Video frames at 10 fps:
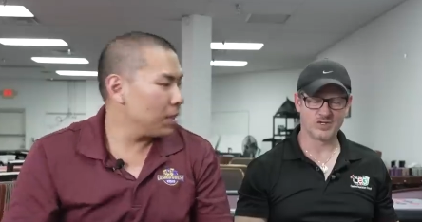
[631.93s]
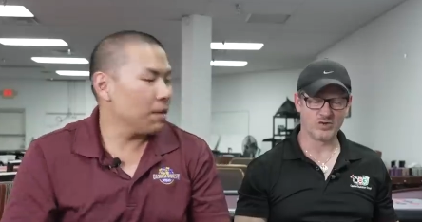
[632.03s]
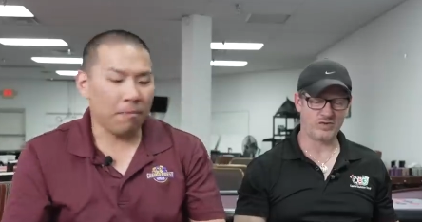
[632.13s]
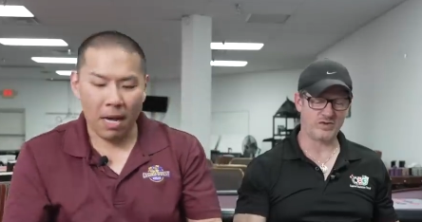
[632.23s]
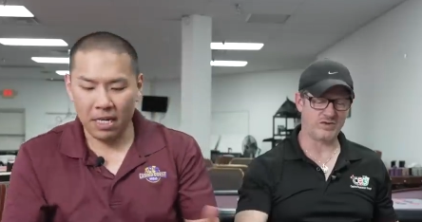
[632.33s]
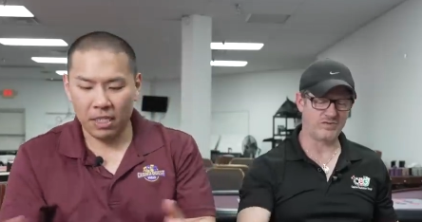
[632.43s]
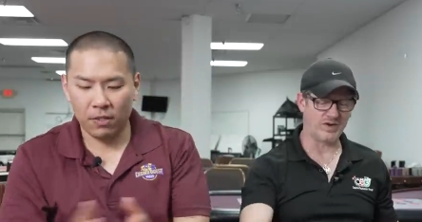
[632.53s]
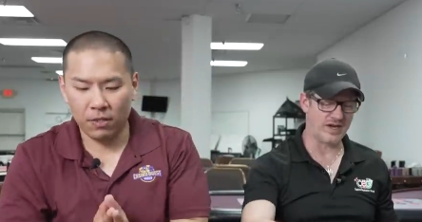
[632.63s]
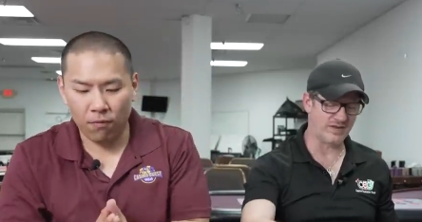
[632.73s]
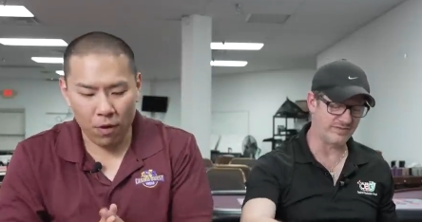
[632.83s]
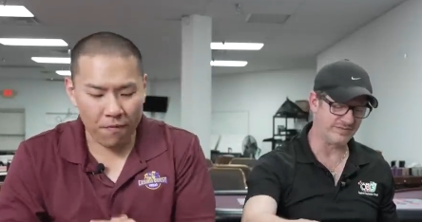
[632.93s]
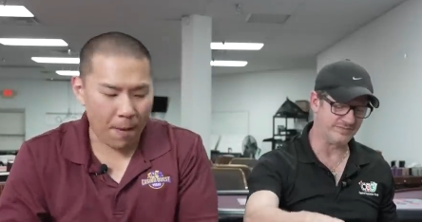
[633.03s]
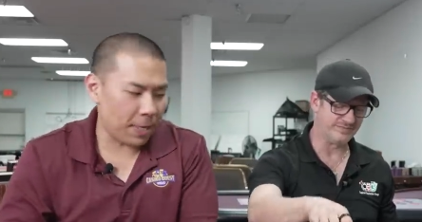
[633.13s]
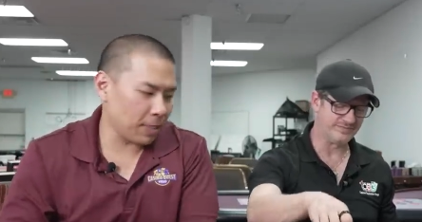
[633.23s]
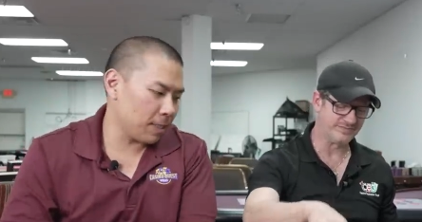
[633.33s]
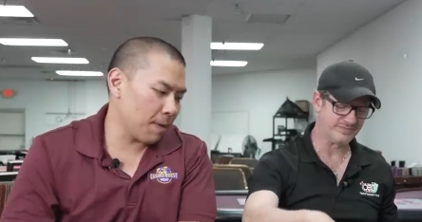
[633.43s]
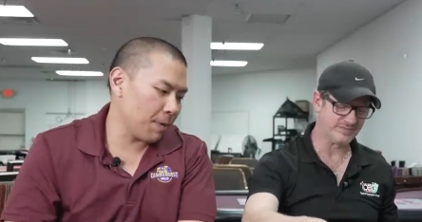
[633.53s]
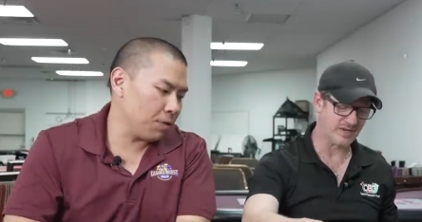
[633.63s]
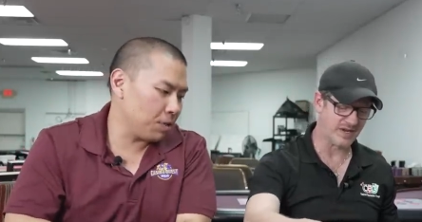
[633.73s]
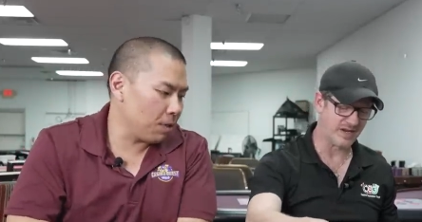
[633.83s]
Speaker 1: 45 bucks. How
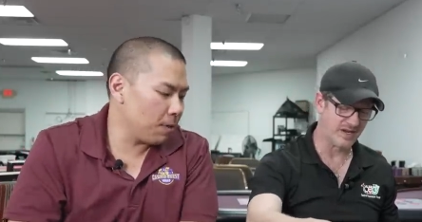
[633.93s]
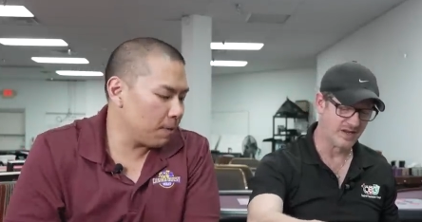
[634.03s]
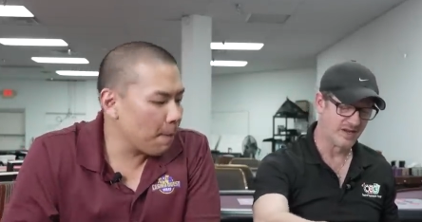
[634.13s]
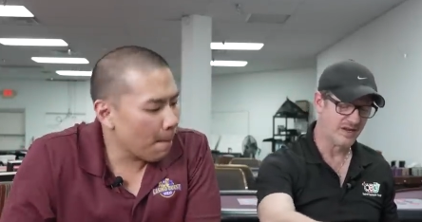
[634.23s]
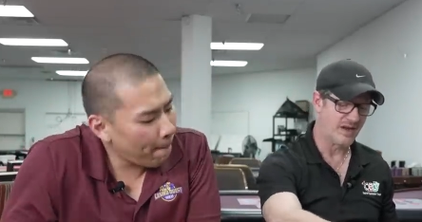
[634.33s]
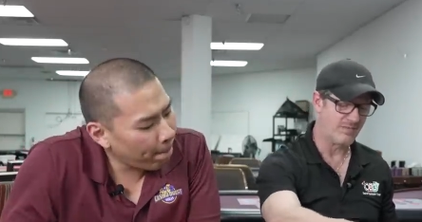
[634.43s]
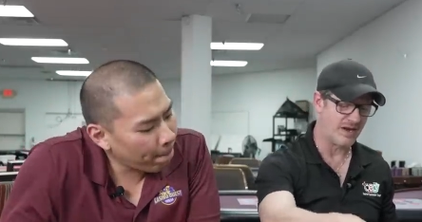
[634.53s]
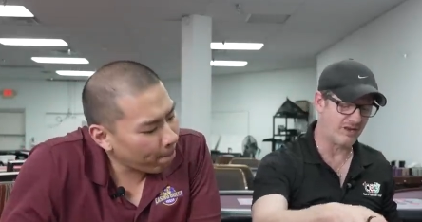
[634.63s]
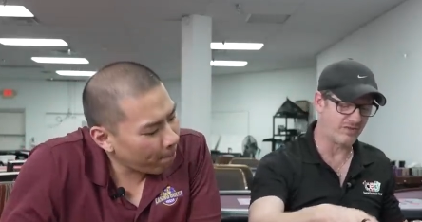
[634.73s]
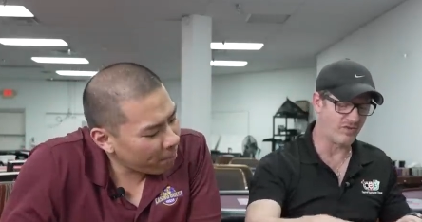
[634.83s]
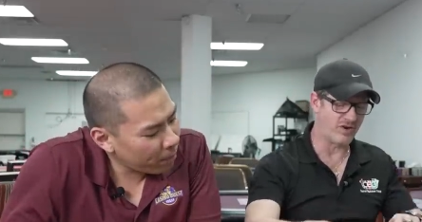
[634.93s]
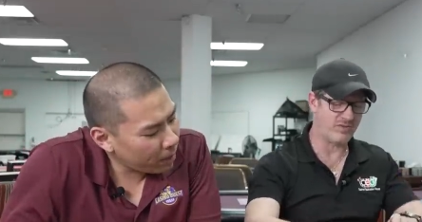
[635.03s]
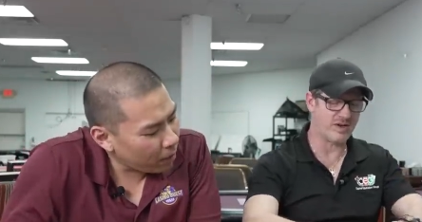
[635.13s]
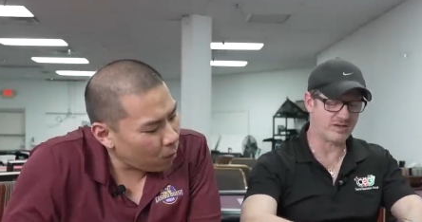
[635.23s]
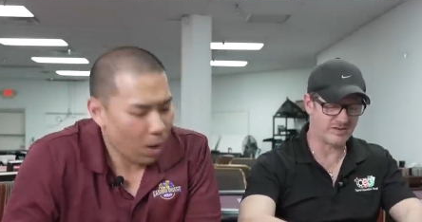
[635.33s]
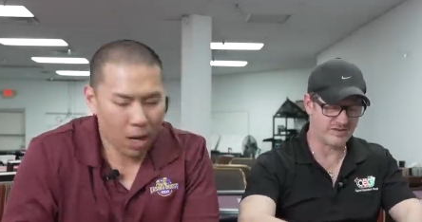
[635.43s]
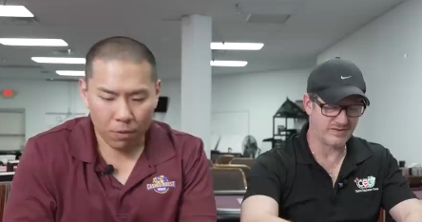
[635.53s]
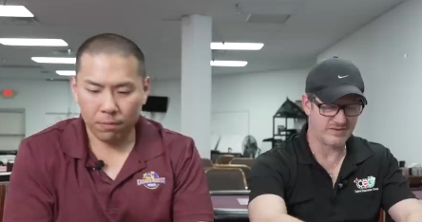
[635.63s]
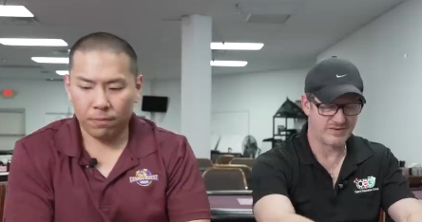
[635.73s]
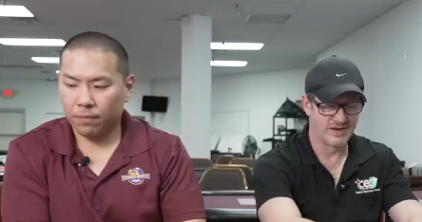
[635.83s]
about you, okay. sir?
Speaker 2: I'm minus 40 bucks. Wow.
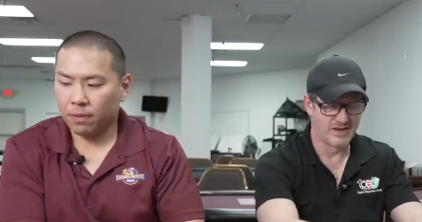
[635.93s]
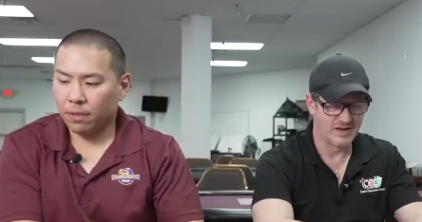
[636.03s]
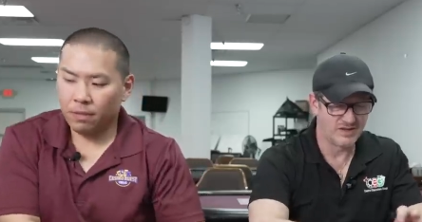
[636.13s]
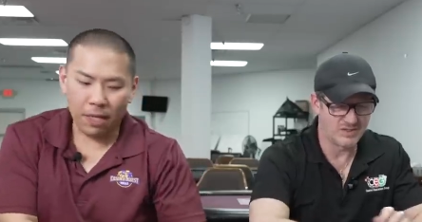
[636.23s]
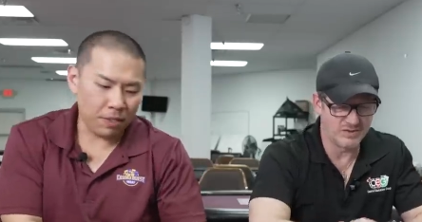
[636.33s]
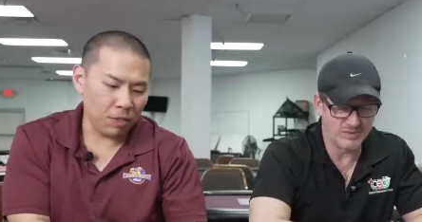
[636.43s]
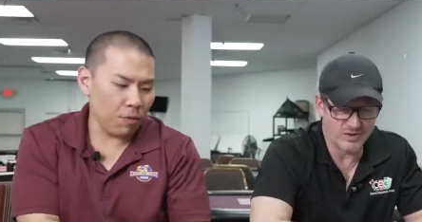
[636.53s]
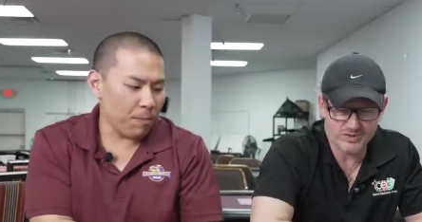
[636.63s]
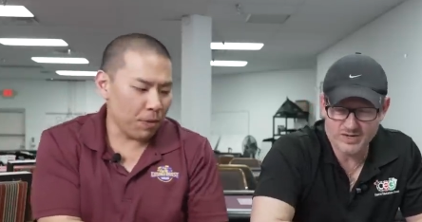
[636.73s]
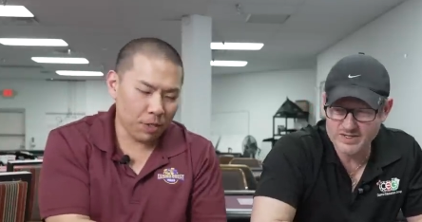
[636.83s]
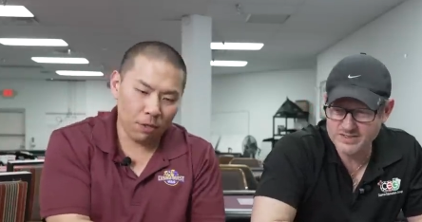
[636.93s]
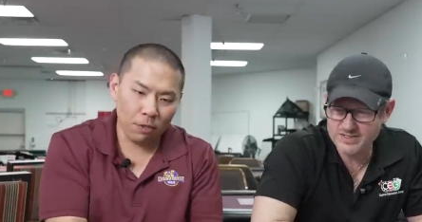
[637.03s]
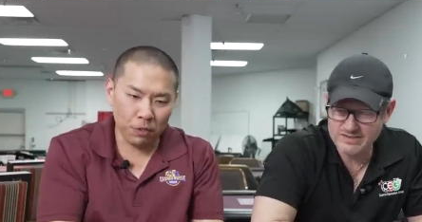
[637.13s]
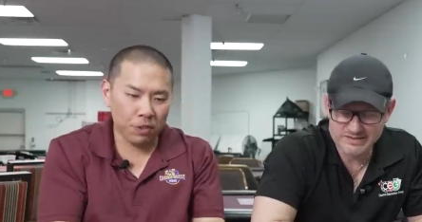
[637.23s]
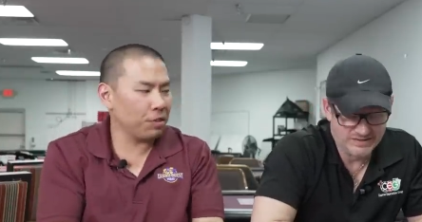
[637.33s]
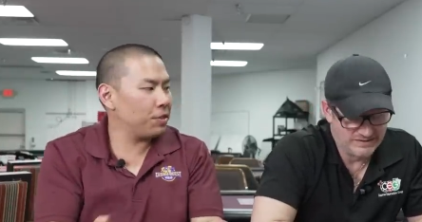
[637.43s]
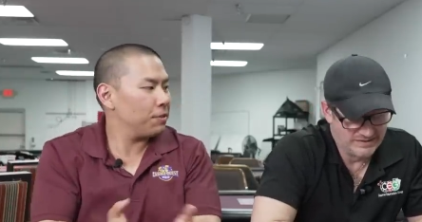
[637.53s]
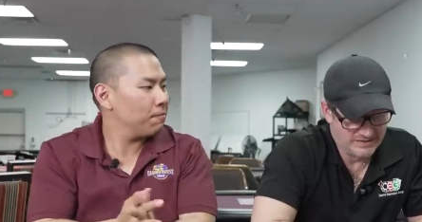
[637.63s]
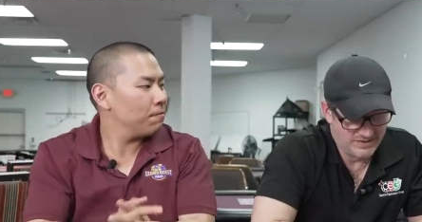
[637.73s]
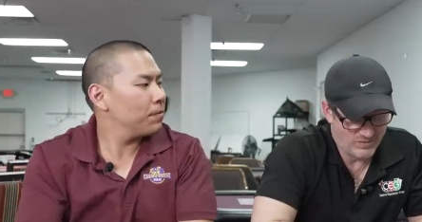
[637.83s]
Okay, so we, so both, we both are losers.
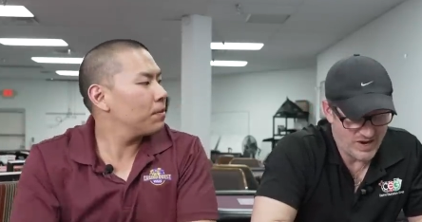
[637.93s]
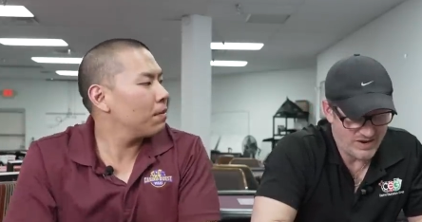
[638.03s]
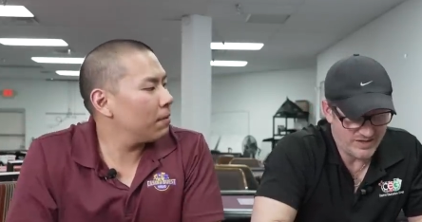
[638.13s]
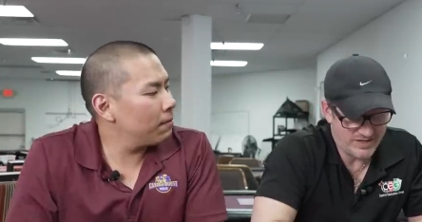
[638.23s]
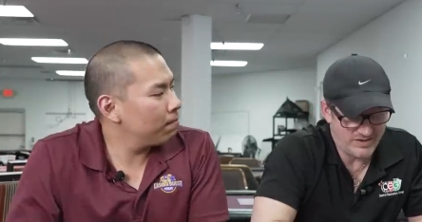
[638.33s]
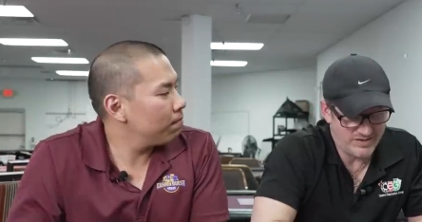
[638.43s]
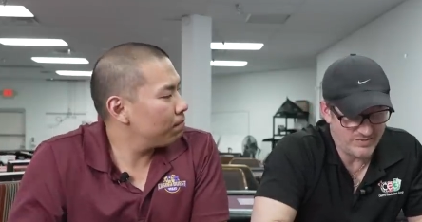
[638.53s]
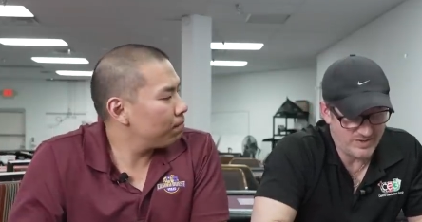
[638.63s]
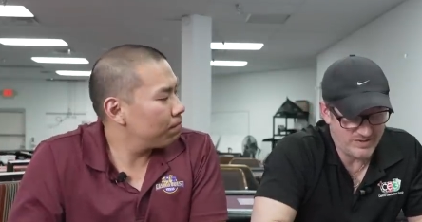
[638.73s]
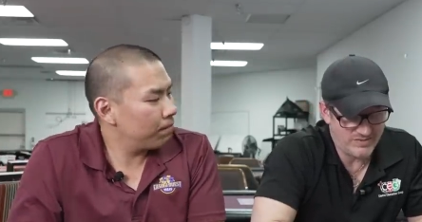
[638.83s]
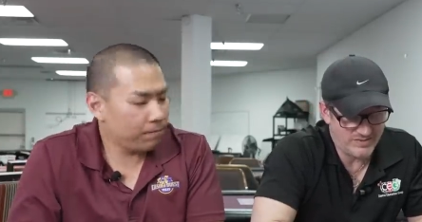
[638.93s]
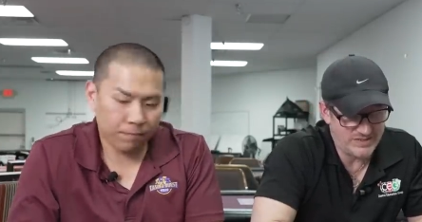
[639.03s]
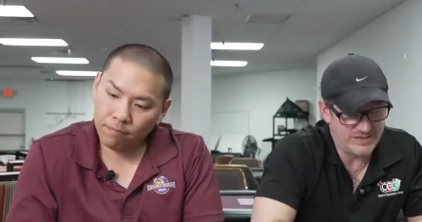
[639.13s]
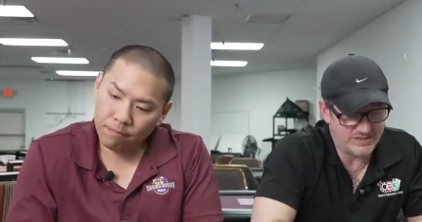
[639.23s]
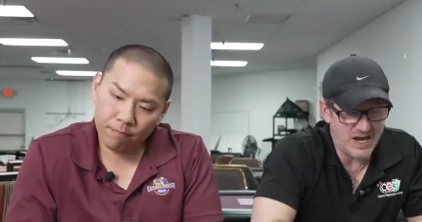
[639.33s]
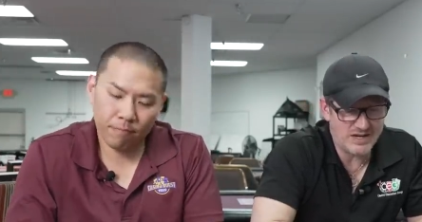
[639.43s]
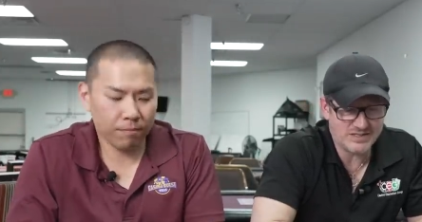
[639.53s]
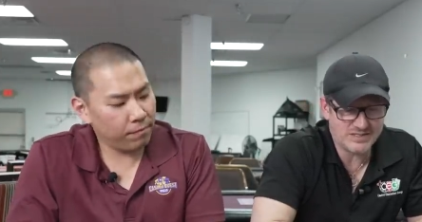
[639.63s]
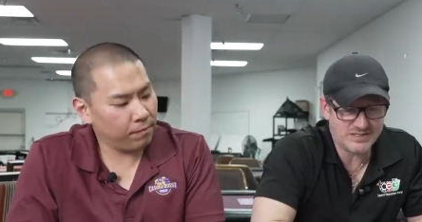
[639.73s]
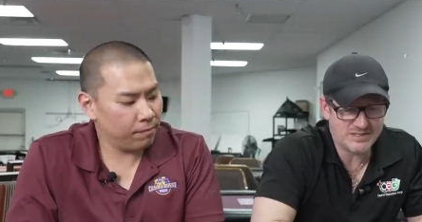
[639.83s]
Wow, you know, when, when the
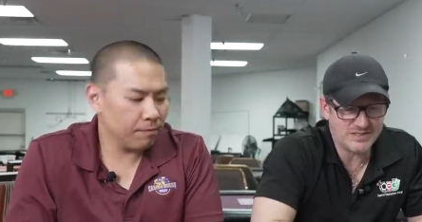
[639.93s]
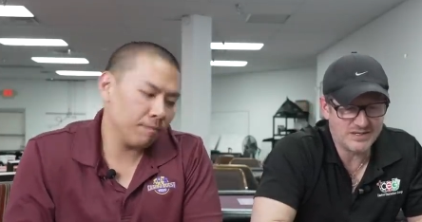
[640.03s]
donks